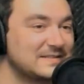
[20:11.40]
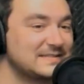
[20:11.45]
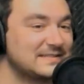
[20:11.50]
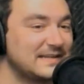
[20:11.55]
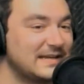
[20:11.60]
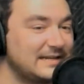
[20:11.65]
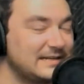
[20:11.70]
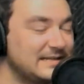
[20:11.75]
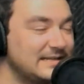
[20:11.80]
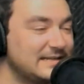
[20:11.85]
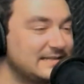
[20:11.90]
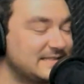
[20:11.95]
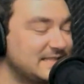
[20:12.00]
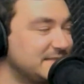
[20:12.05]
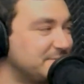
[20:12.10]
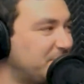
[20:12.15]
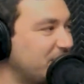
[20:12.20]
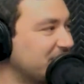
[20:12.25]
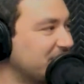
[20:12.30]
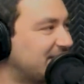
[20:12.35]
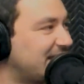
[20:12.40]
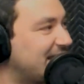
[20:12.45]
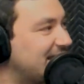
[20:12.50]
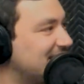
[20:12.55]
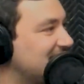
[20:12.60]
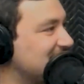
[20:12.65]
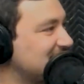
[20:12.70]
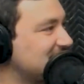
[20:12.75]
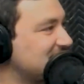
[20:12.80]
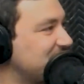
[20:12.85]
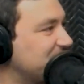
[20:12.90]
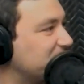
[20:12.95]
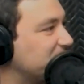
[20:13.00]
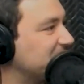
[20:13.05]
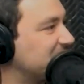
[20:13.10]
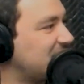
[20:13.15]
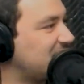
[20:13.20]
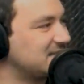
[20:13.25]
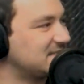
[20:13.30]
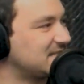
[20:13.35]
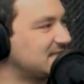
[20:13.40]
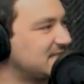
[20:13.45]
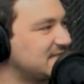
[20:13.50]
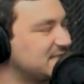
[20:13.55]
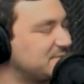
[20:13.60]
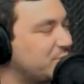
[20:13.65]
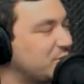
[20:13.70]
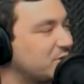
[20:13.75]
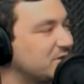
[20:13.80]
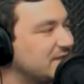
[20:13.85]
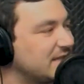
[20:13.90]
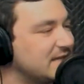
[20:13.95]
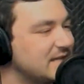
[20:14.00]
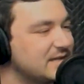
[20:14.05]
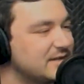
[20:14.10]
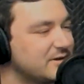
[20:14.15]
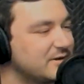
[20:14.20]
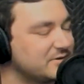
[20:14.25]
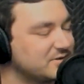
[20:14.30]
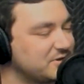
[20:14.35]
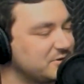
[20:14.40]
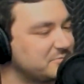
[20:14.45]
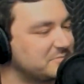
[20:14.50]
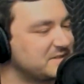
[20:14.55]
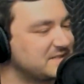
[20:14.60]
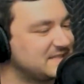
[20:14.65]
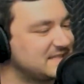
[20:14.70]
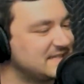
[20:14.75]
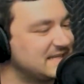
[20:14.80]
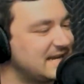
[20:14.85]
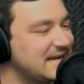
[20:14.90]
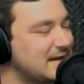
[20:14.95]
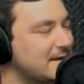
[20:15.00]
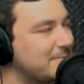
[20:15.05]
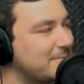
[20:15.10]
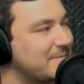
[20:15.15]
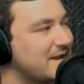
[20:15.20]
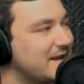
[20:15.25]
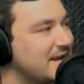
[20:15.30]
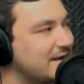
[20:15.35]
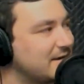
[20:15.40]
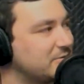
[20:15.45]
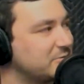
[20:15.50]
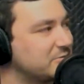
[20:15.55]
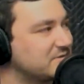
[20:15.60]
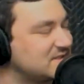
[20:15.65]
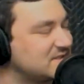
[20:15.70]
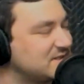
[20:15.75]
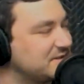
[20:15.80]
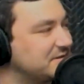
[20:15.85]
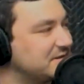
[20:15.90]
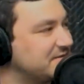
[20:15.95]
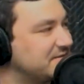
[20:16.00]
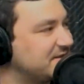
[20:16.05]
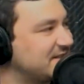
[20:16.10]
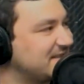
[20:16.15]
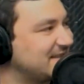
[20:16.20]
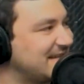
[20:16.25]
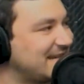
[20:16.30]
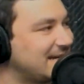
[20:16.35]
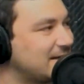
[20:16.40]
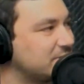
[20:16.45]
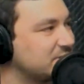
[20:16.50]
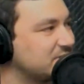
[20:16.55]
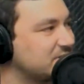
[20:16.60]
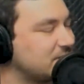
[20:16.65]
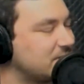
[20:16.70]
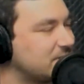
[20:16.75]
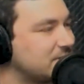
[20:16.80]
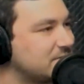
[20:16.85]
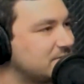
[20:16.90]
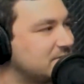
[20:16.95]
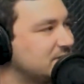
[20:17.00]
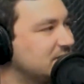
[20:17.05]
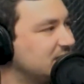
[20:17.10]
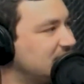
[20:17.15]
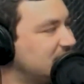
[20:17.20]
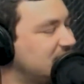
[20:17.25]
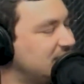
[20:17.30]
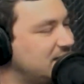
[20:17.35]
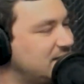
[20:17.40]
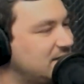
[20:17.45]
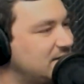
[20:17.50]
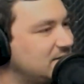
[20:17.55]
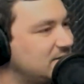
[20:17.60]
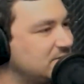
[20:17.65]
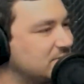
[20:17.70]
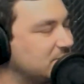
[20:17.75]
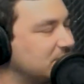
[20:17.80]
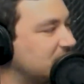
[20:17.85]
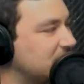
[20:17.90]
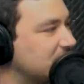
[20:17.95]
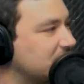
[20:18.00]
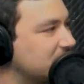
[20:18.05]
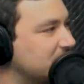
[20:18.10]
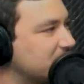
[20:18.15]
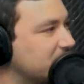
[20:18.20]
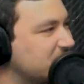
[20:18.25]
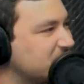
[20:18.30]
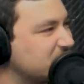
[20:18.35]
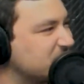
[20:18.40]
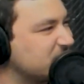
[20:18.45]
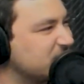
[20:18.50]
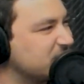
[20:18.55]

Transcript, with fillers: And it's his birthday. He doesn't even realize it's his birthday. He goes home to see Aunt May, who's still living in the house. On, yeah. Where Where does she live?